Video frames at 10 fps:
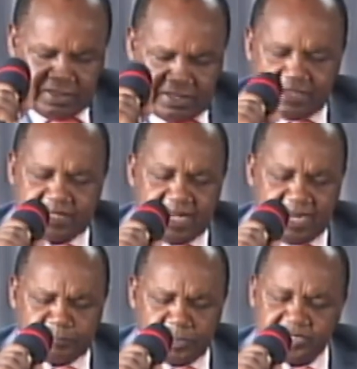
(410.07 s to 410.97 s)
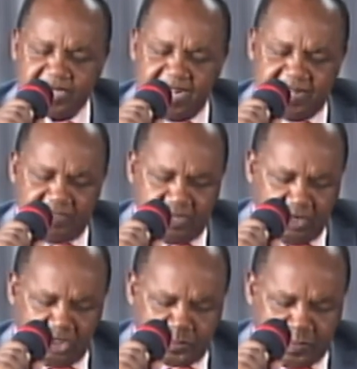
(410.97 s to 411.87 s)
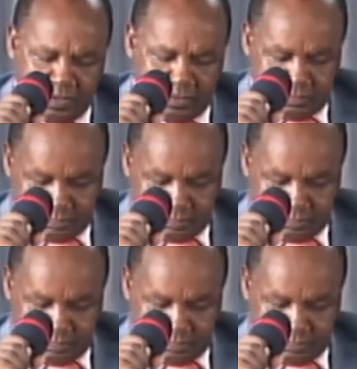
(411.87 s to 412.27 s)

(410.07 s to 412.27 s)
started preaching another gospel